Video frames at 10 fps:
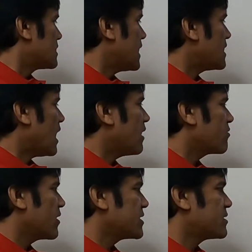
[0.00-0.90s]
Then I
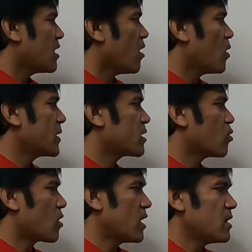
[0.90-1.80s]
read the Holy
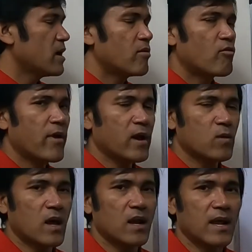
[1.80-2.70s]
Quran
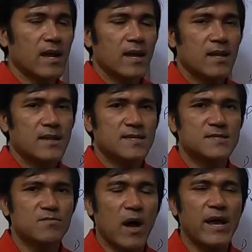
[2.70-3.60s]
regularly. This
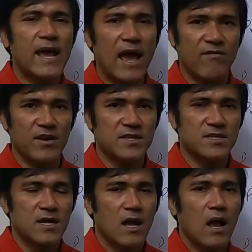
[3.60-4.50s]
is my
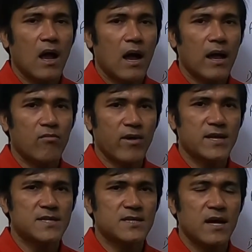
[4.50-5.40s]
habit. I
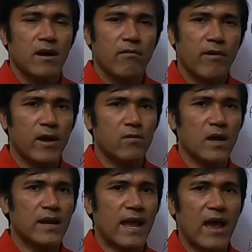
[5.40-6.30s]
read it
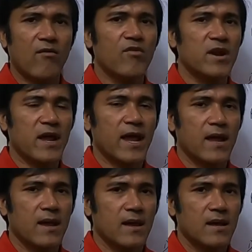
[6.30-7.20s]
regularly every day.
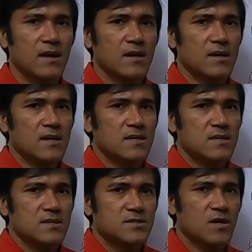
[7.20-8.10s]

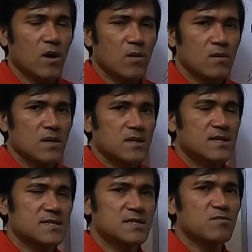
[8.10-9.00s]
So
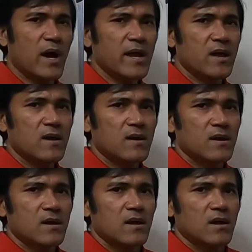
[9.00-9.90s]
this is my
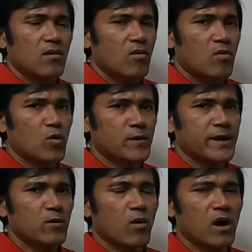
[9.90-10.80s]

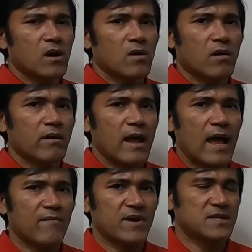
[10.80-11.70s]
routine work or
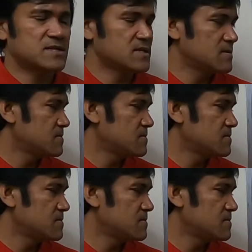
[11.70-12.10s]
habit.